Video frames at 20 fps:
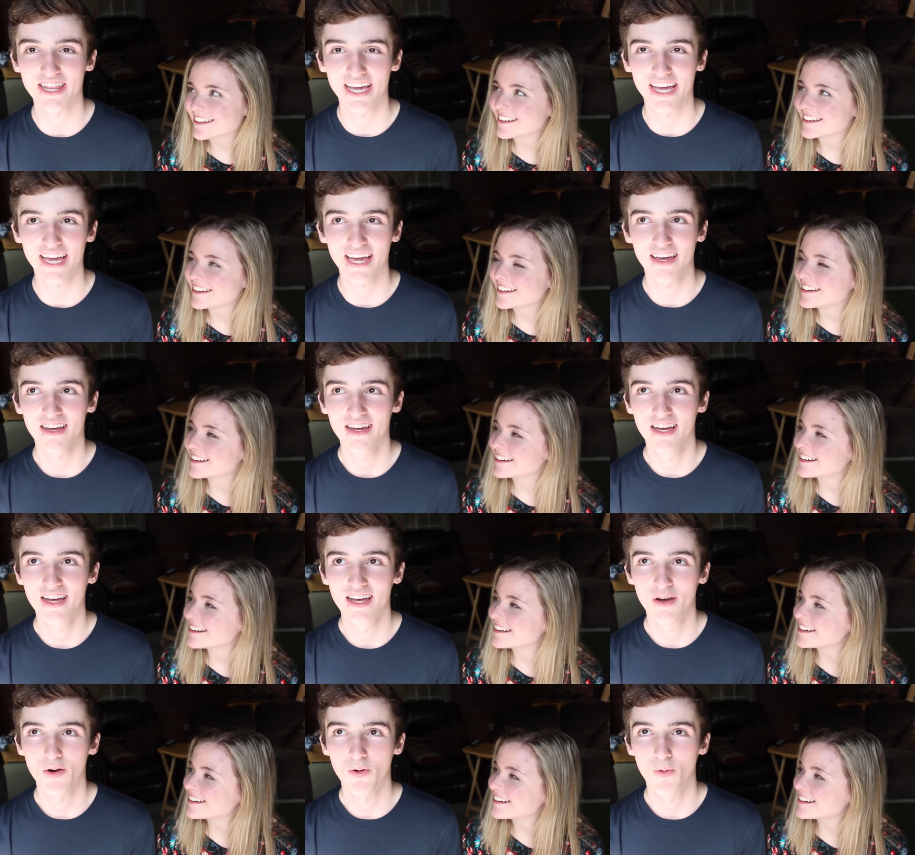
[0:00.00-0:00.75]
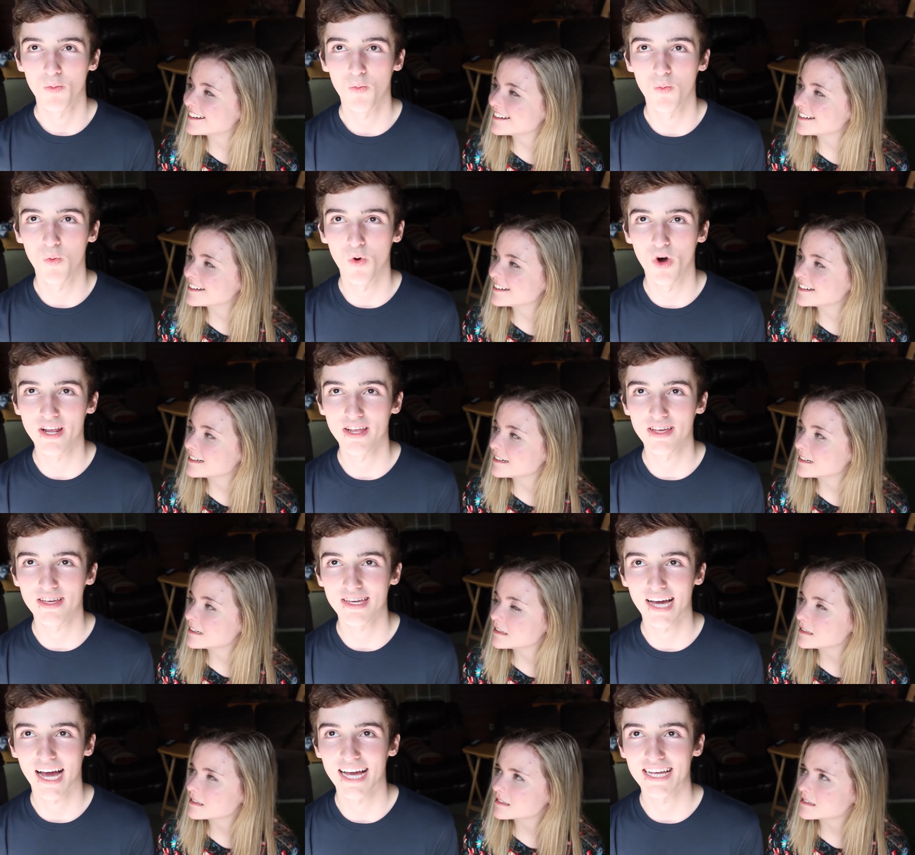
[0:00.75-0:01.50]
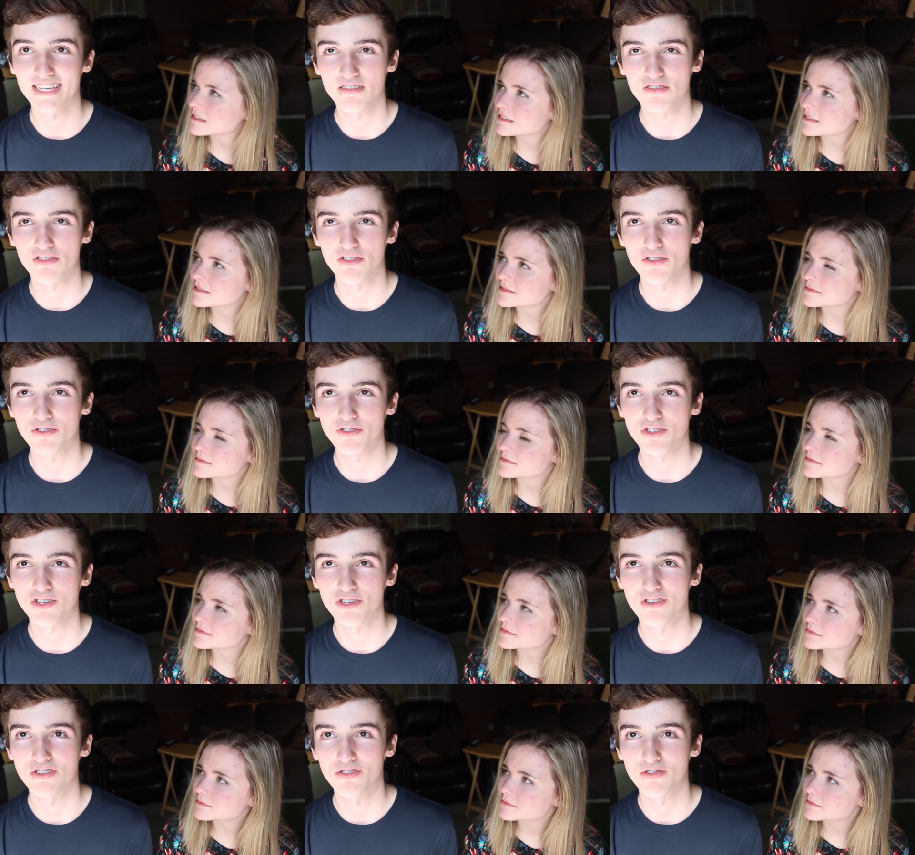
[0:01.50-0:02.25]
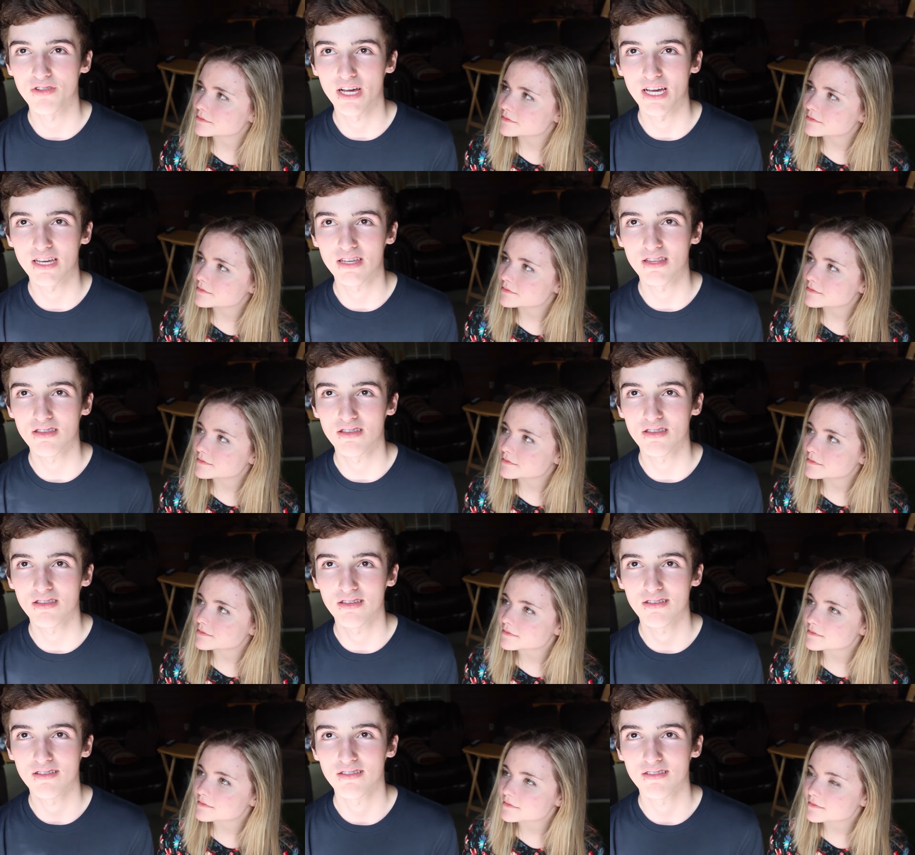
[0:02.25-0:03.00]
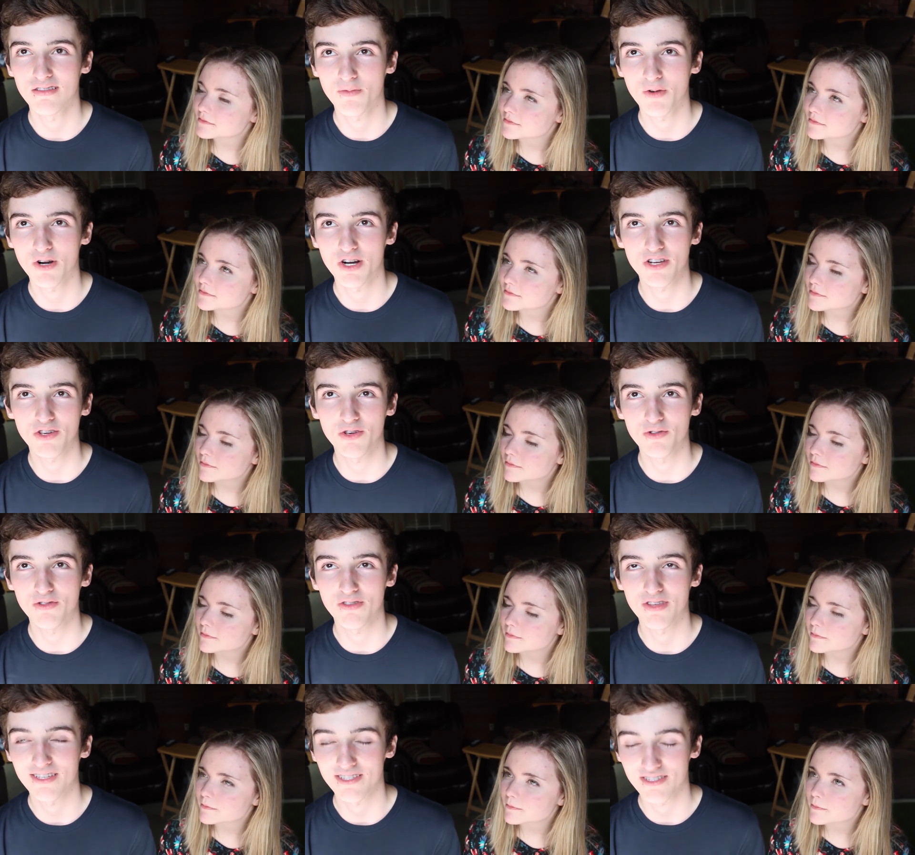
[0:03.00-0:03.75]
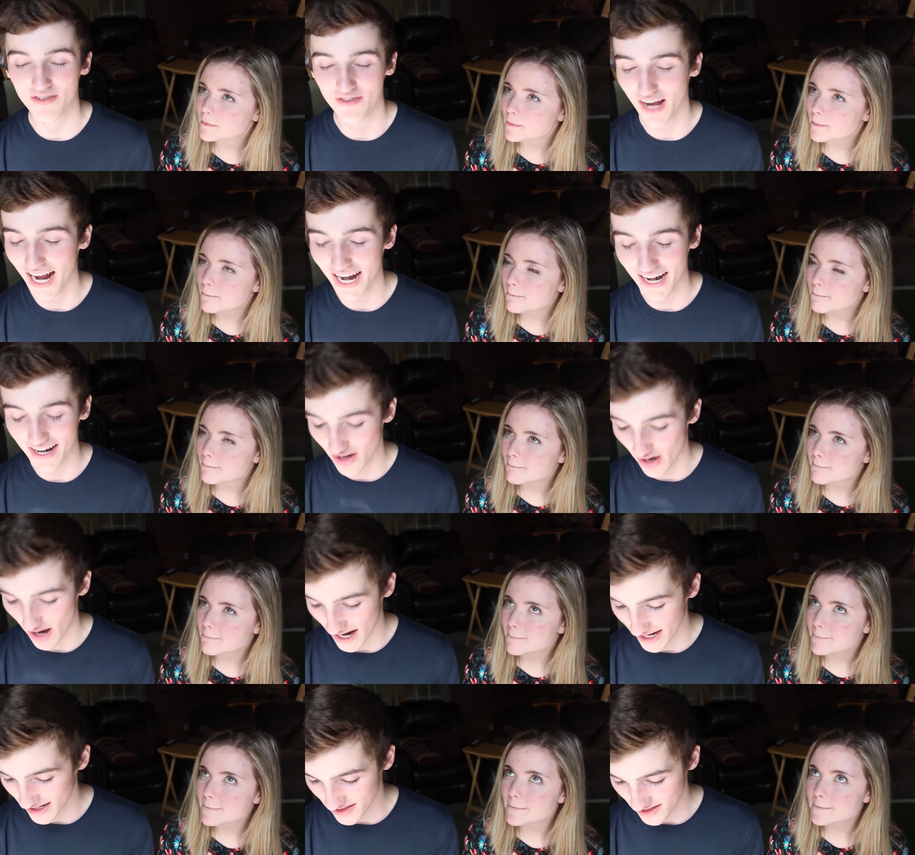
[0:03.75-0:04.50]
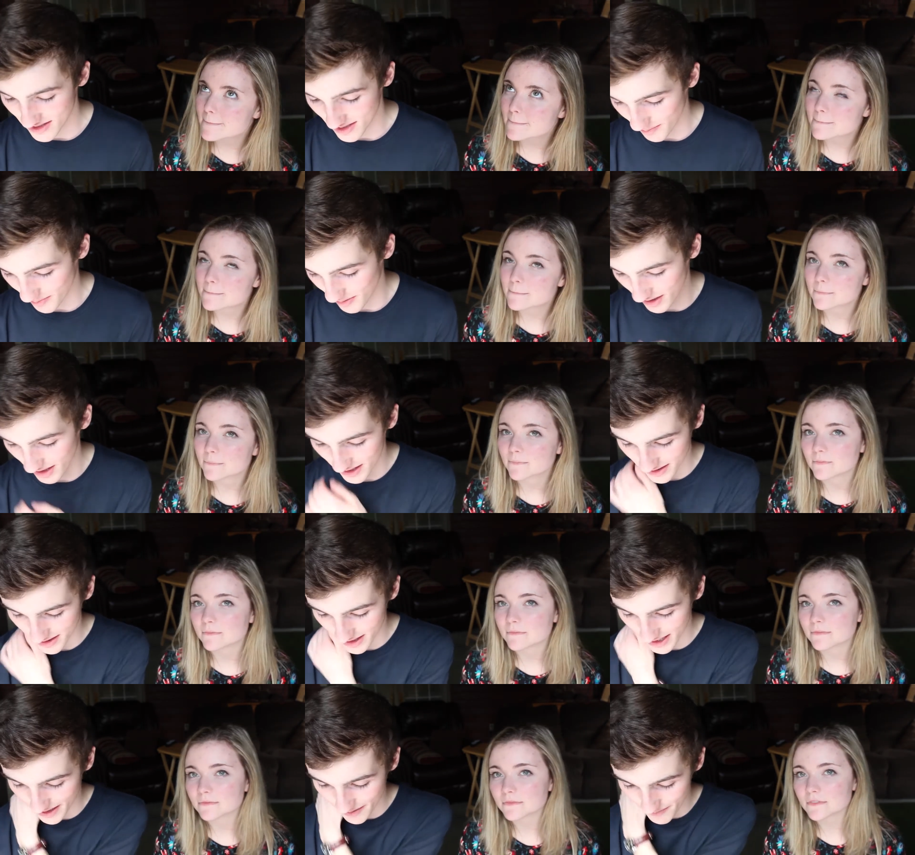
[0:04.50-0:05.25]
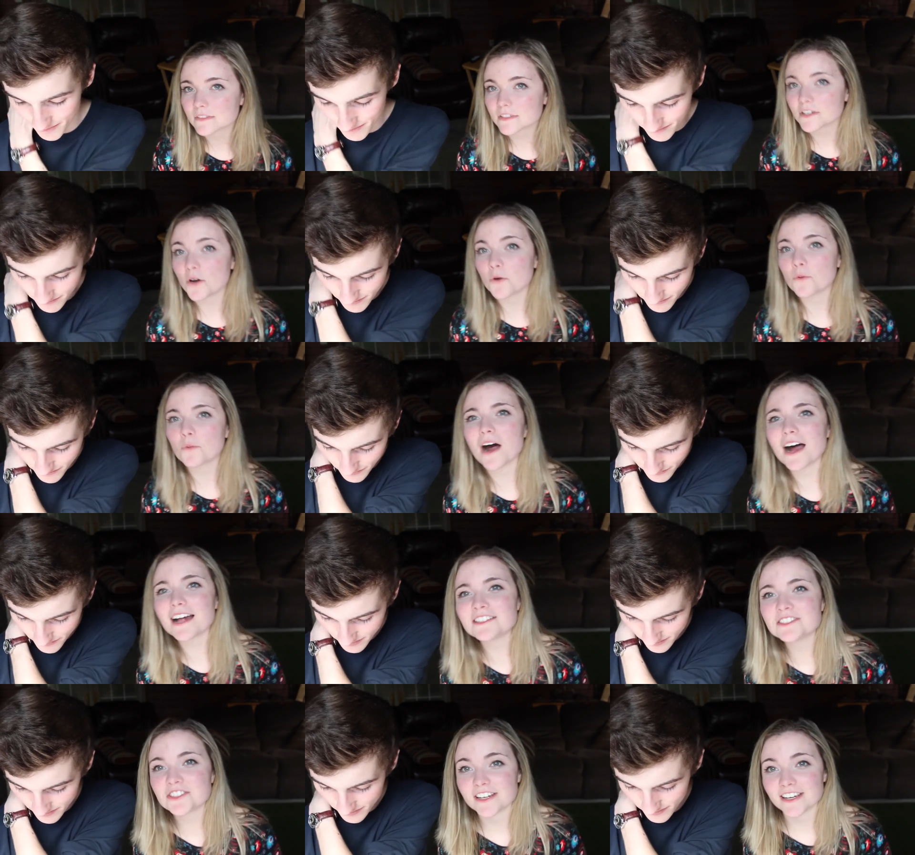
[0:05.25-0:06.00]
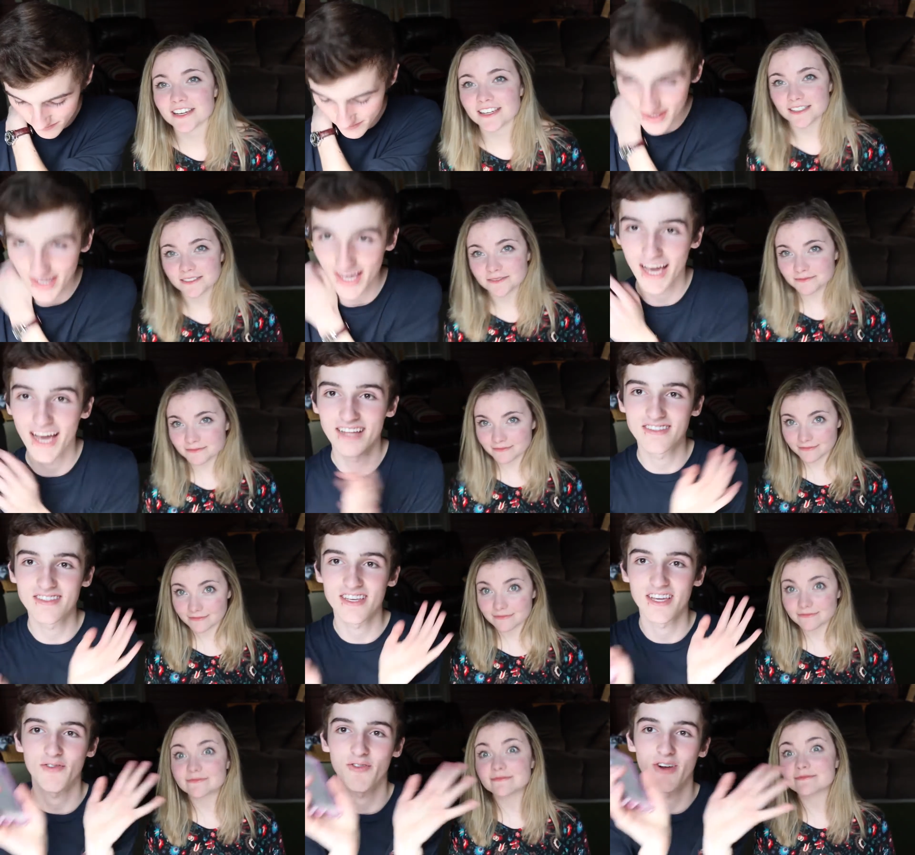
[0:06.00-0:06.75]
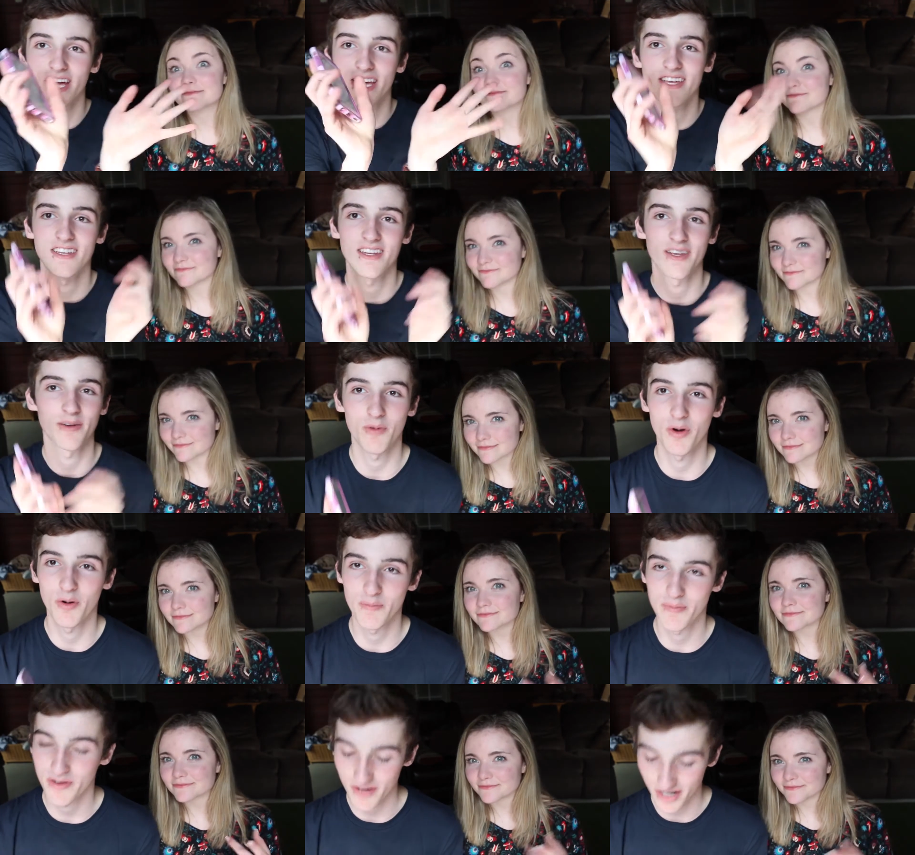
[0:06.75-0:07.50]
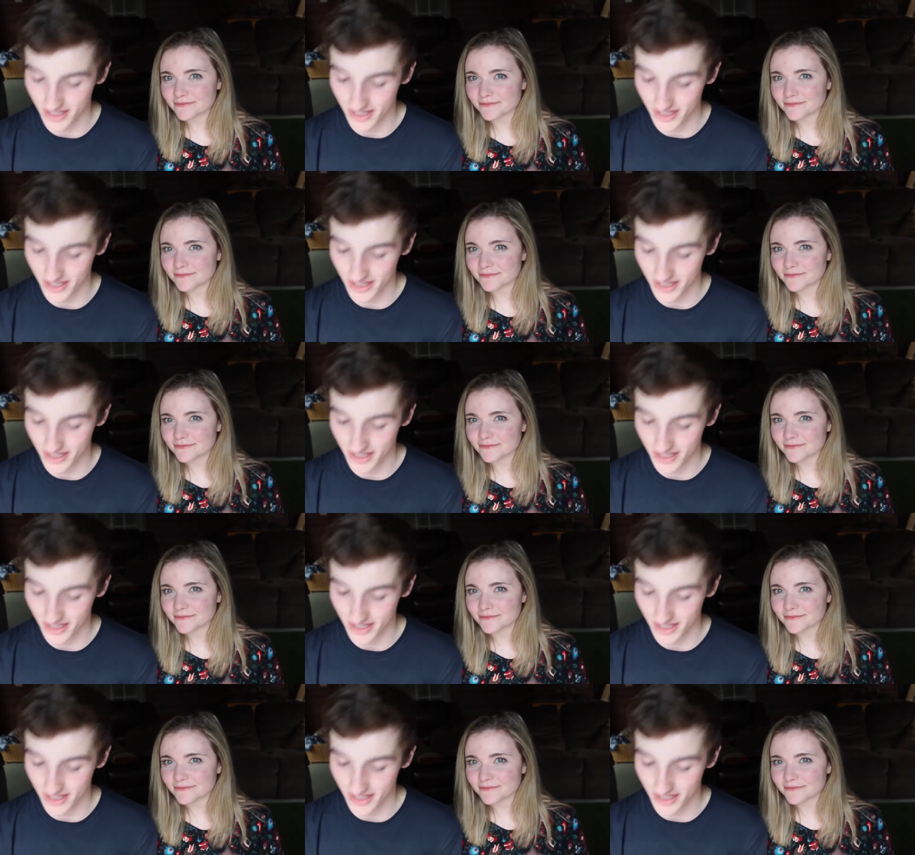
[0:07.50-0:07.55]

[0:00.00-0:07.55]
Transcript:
Speaker 1: like, what guys and girls should do. Like, what are cute things? I don't know. I did something like that.
Speaker 2: Go watch it. Yeah, it's like
Speaker 1: right. It won't be